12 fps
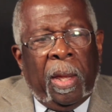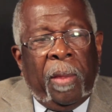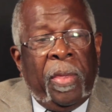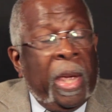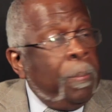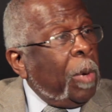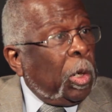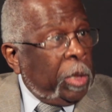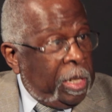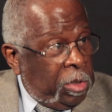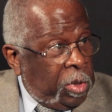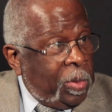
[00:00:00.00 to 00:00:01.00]
They bought
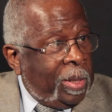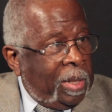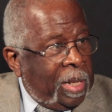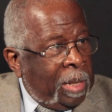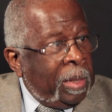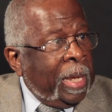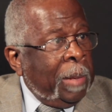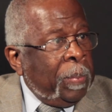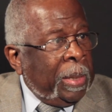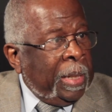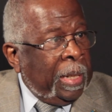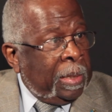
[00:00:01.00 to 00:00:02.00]
into it, and they
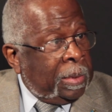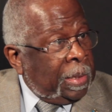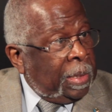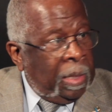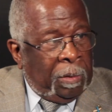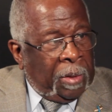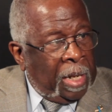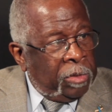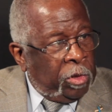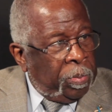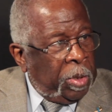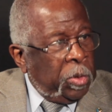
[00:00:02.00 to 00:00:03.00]
began to give
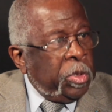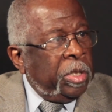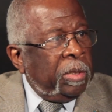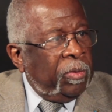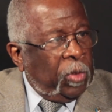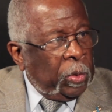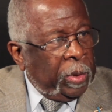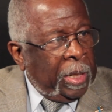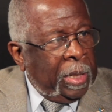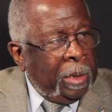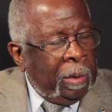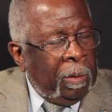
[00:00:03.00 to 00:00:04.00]
contributions for
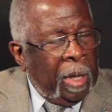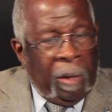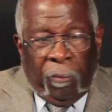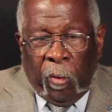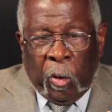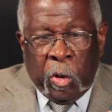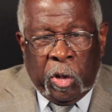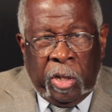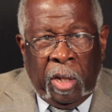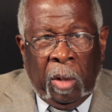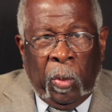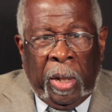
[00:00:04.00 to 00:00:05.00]
that. And that first
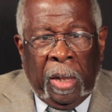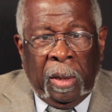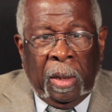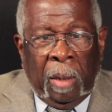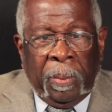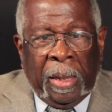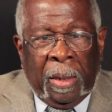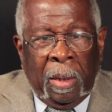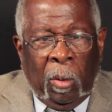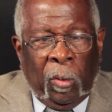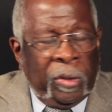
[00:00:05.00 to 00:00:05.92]
year, we ended up getting over